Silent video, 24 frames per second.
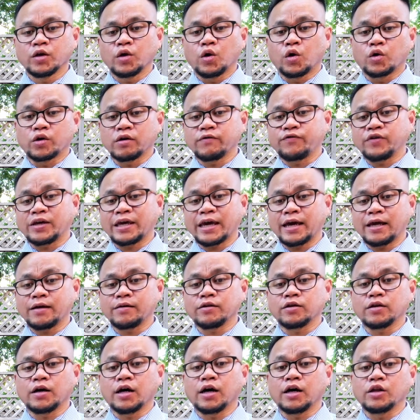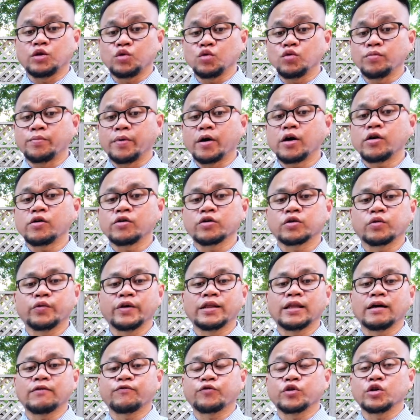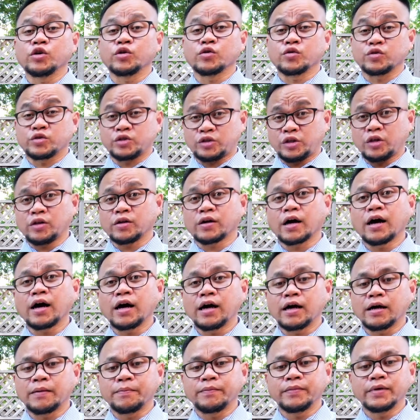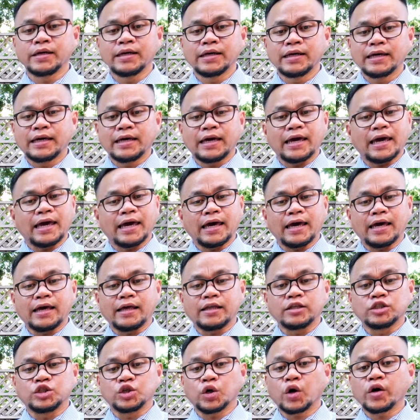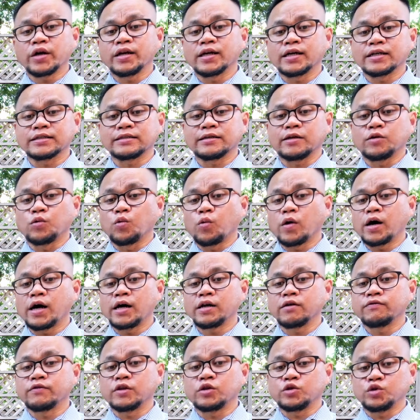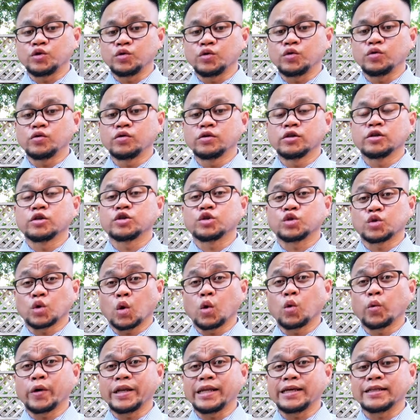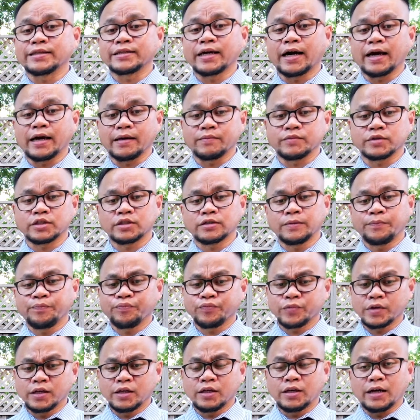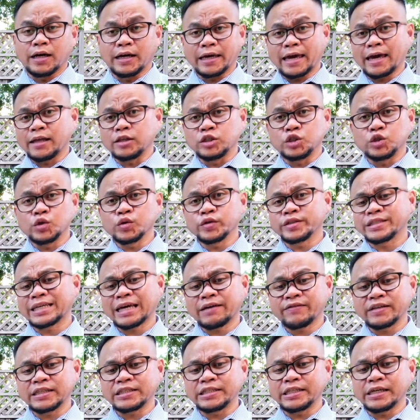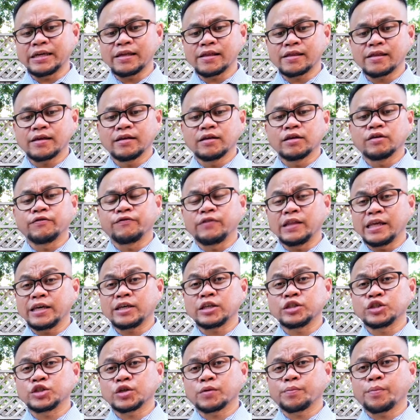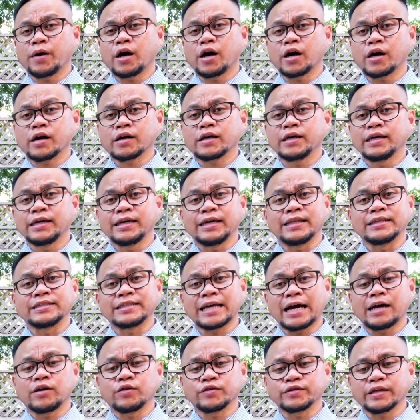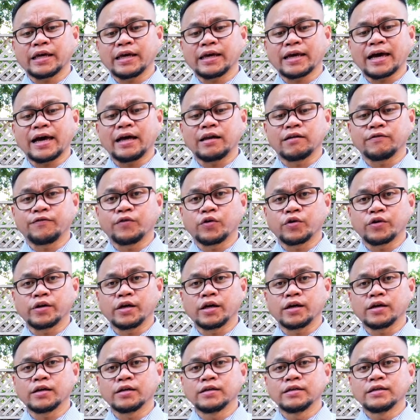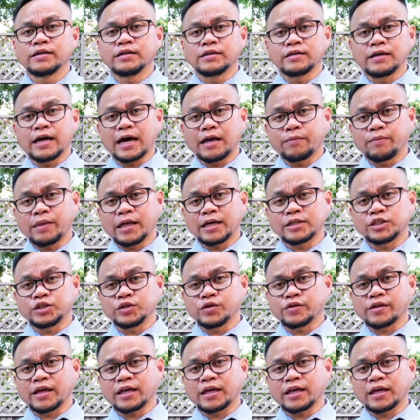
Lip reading: Or if you can't do both, we'd love for you to still come and join us in one of the two soul winning times. Again, June 17th, Flickinger Park in San Jose, California. God bless you.